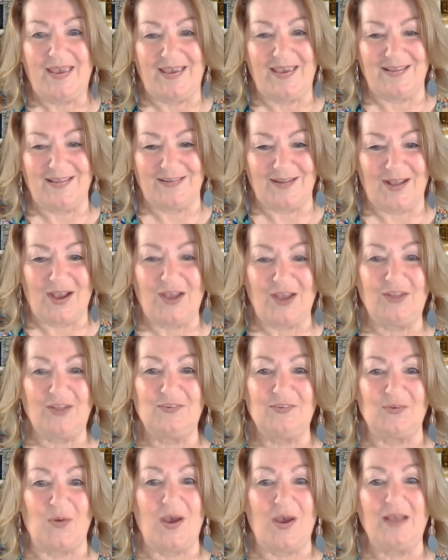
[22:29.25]
And
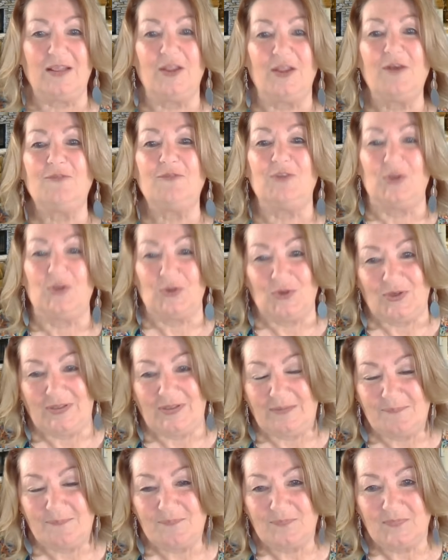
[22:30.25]
I loved
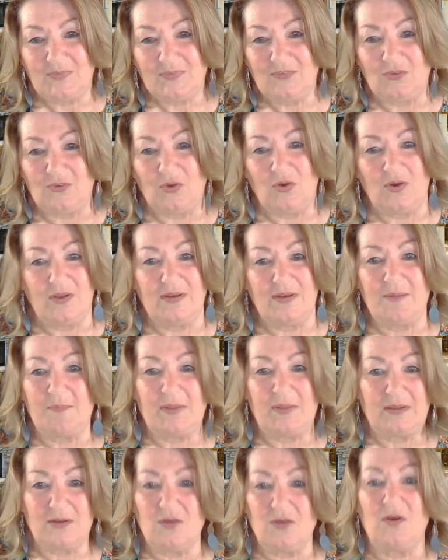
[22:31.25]
learning. And I'm
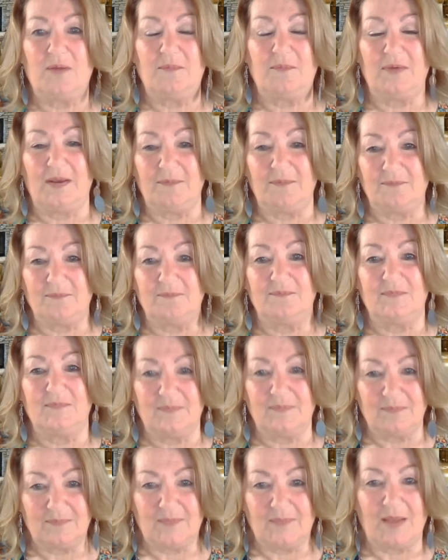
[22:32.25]
like, no,
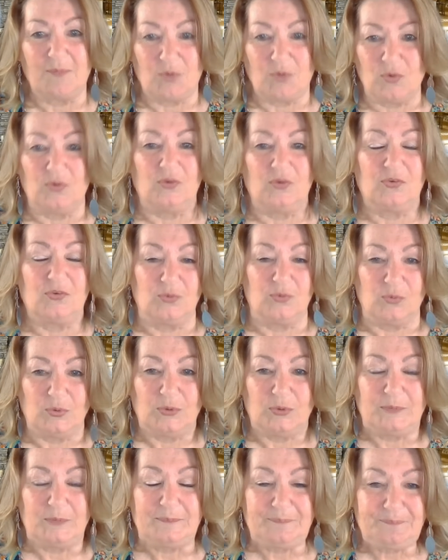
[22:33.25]
I'm going to
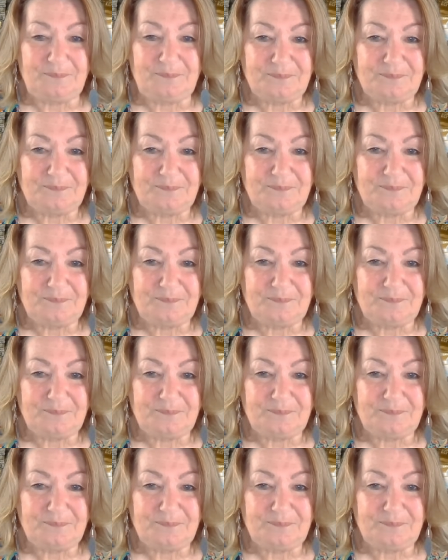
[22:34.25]
school.